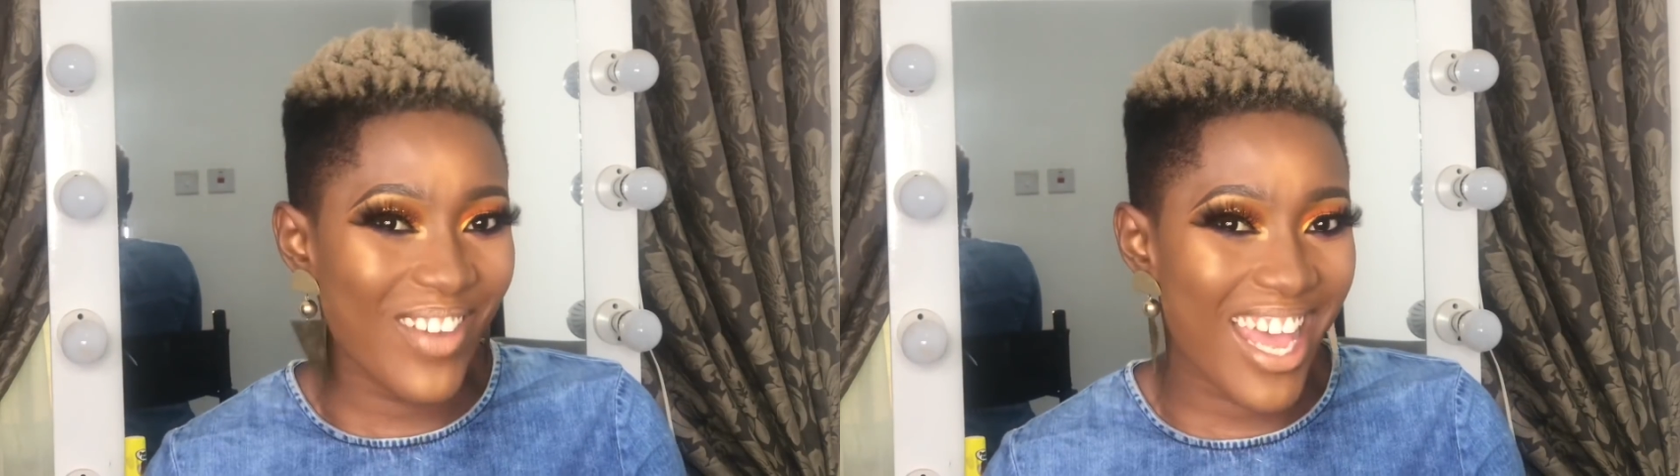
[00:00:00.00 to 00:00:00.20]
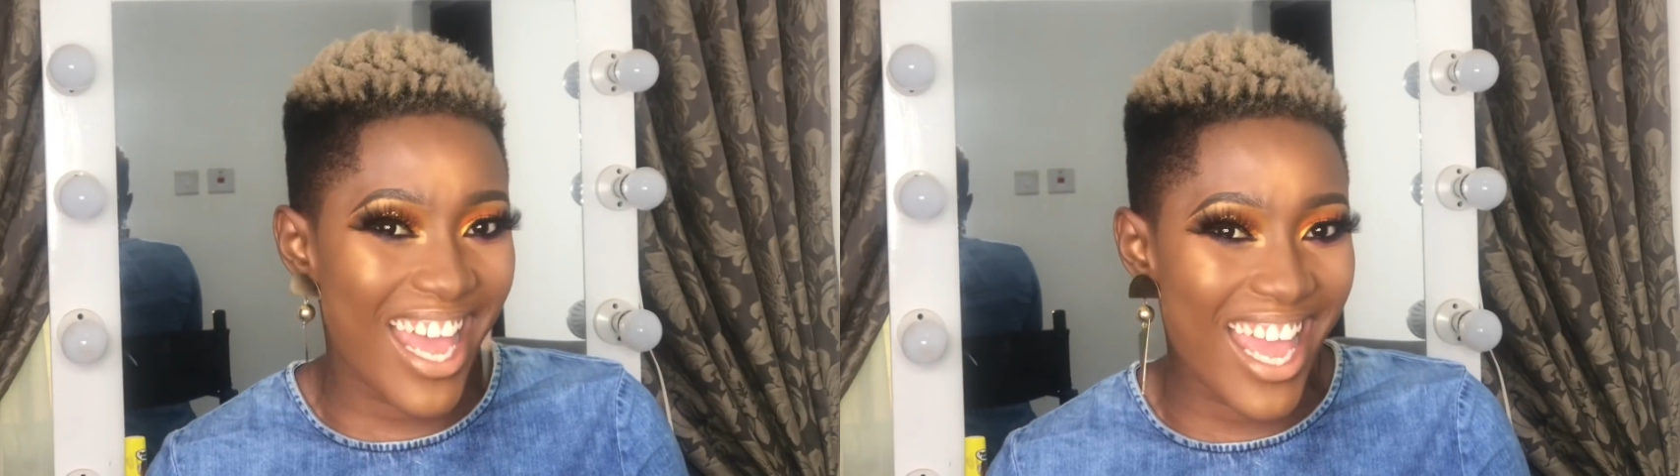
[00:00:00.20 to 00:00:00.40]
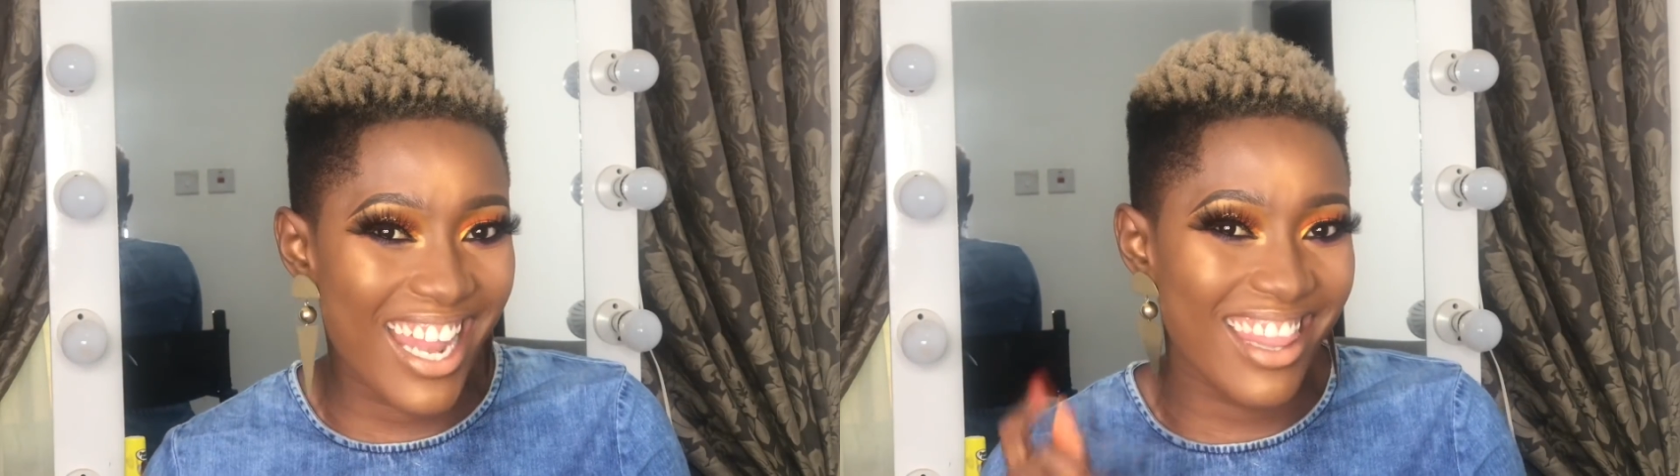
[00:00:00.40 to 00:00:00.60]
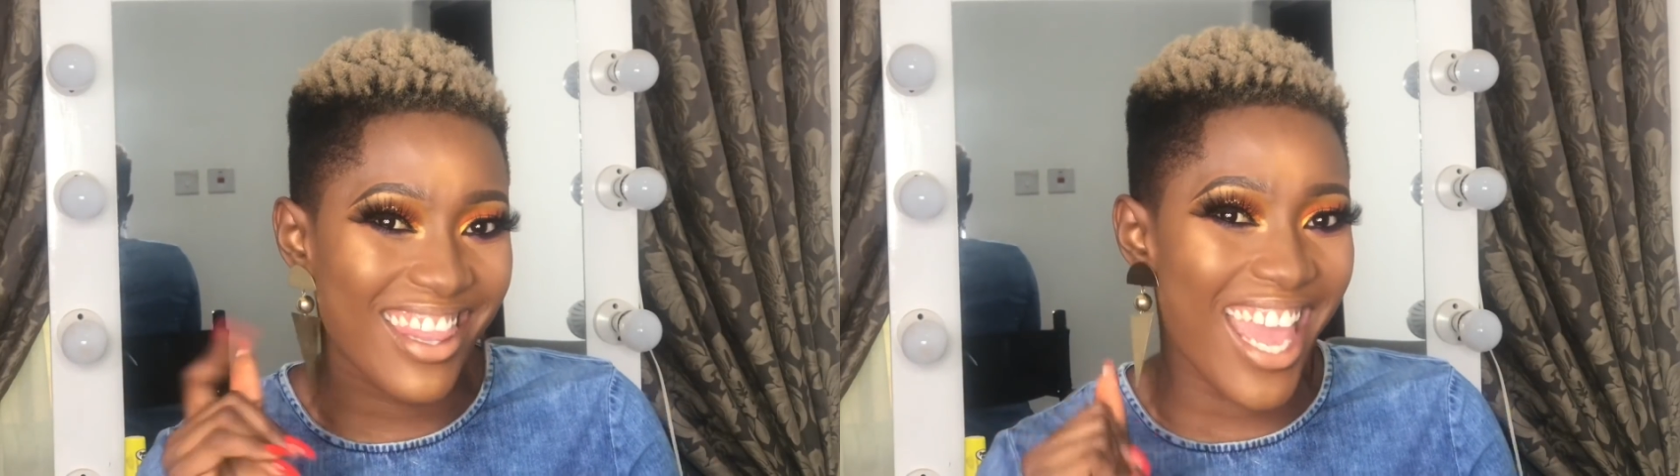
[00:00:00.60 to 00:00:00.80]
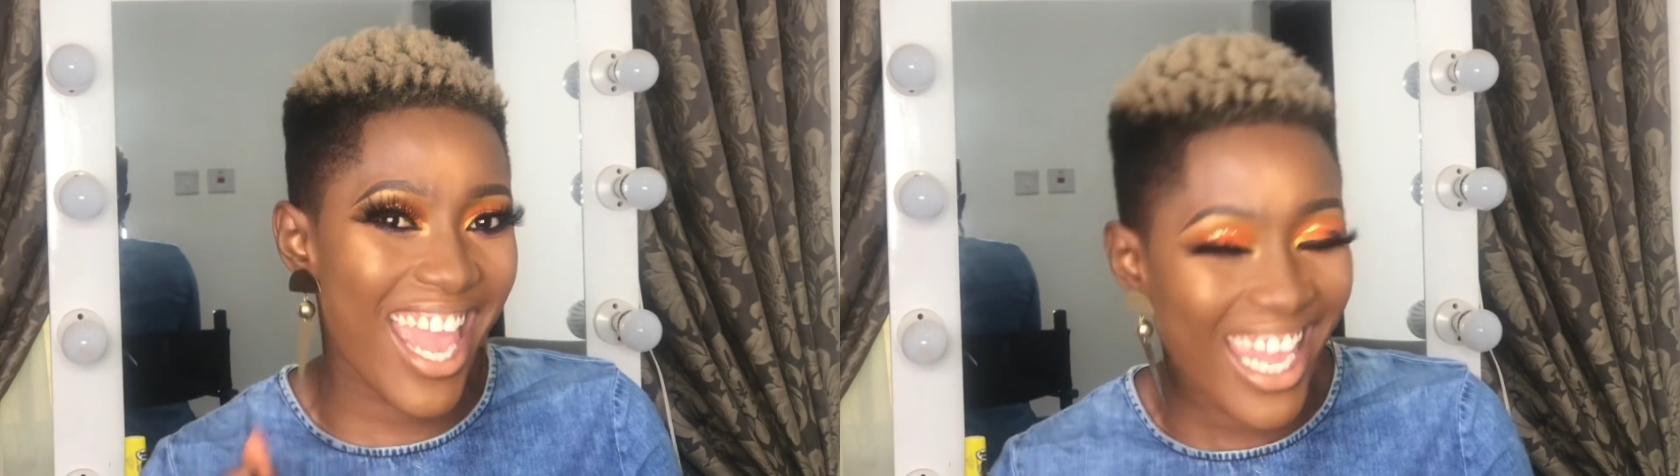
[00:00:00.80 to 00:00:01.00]
man.
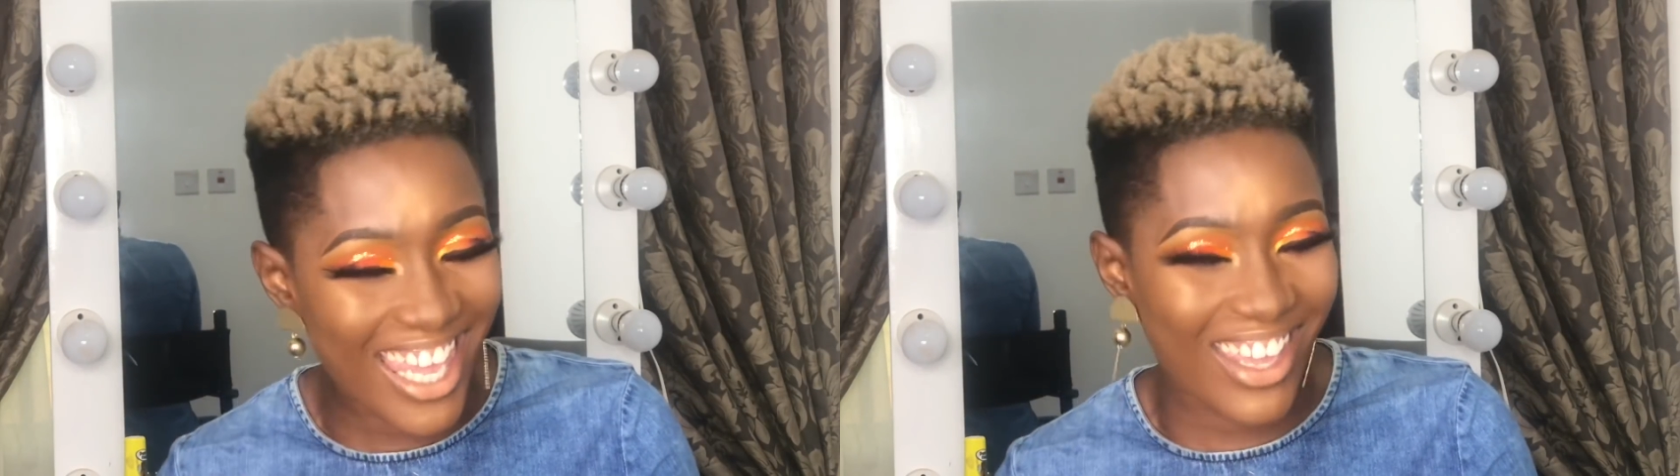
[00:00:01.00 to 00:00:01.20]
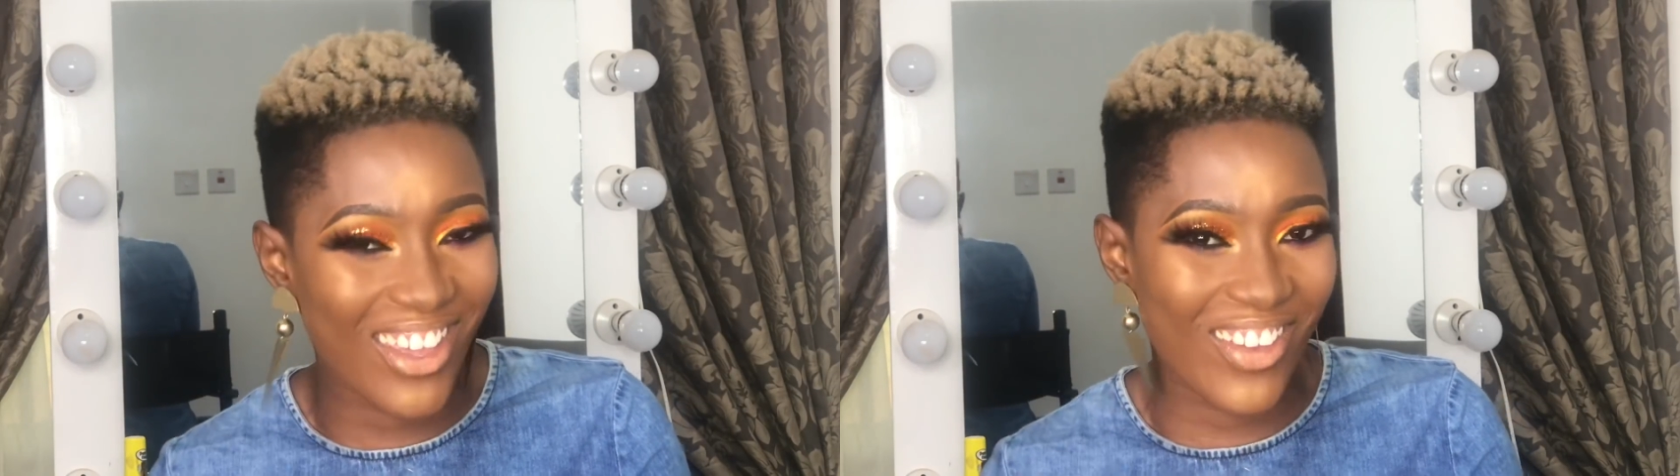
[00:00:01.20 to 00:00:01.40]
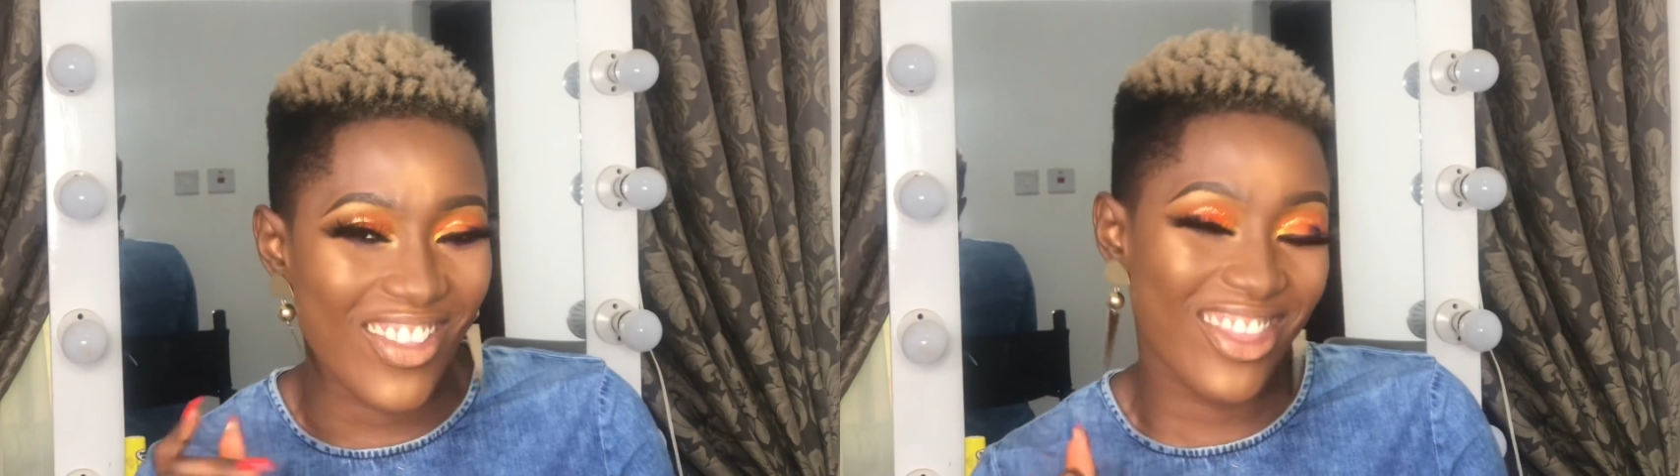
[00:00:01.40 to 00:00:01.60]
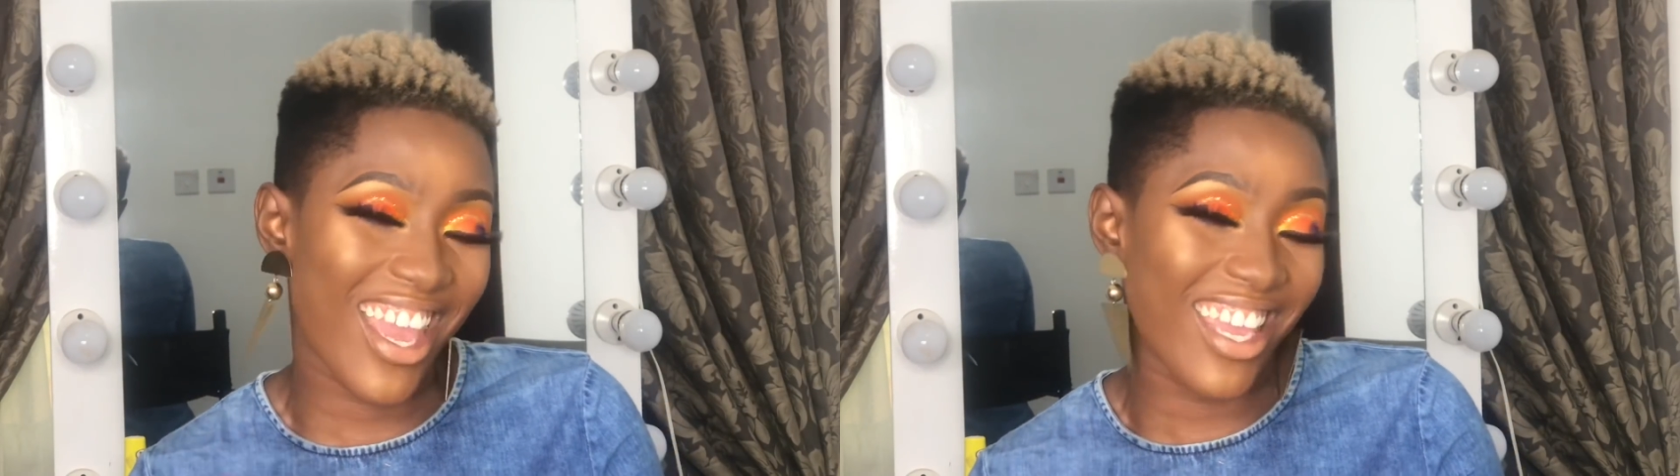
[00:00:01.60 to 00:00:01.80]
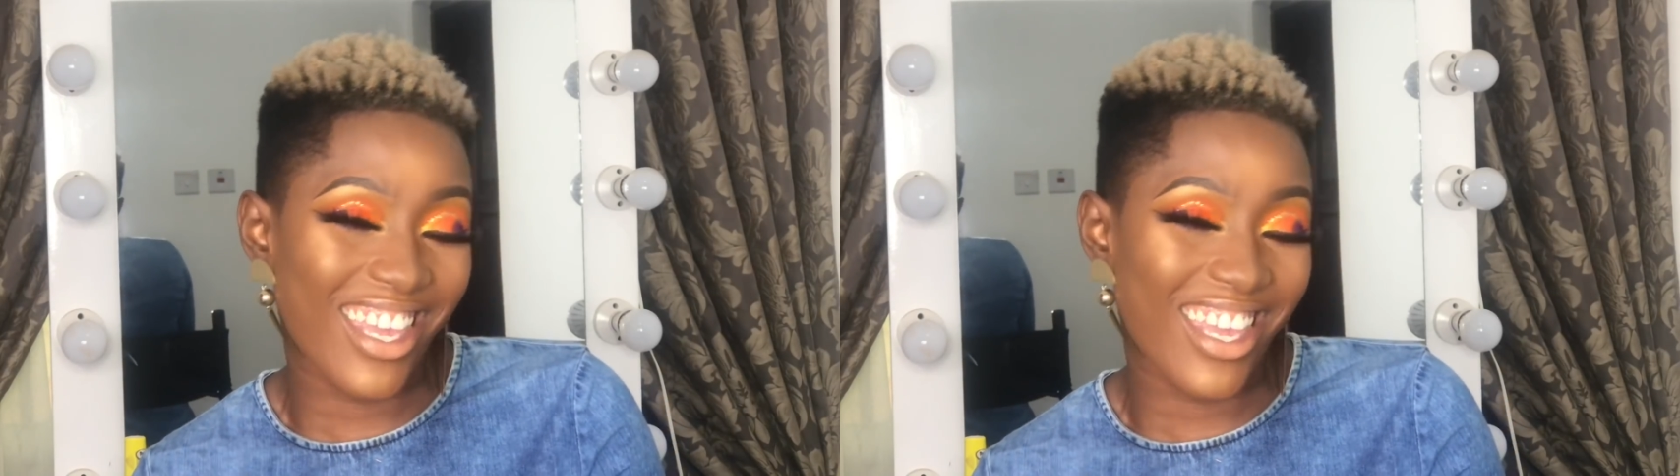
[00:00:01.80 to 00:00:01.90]
Thank you.